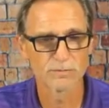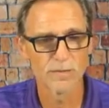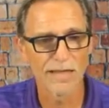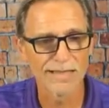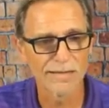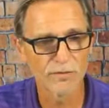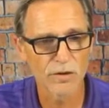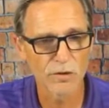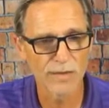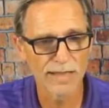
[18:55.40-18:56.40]
I never
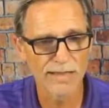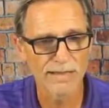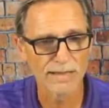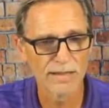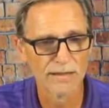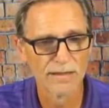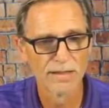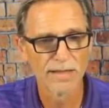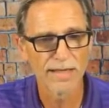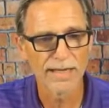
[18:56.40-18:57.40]
created
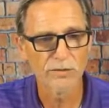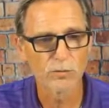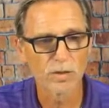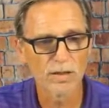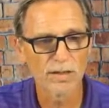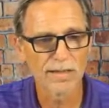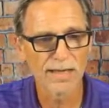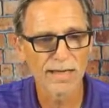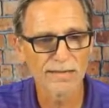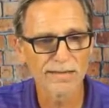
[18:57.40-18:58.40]
a run
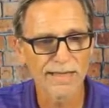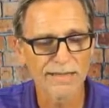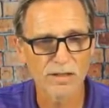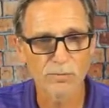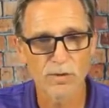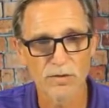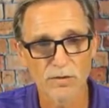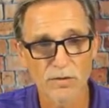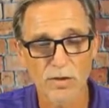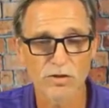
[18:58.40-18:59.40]
contact as part of the
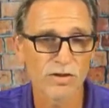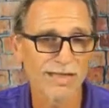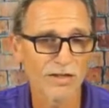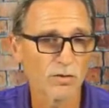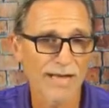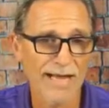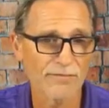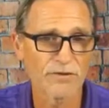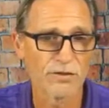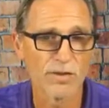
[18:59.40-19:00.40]
structure, and I don't
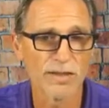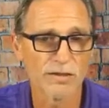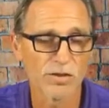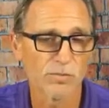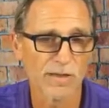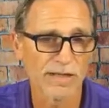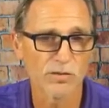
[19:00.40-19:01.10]
have to. I could just make it a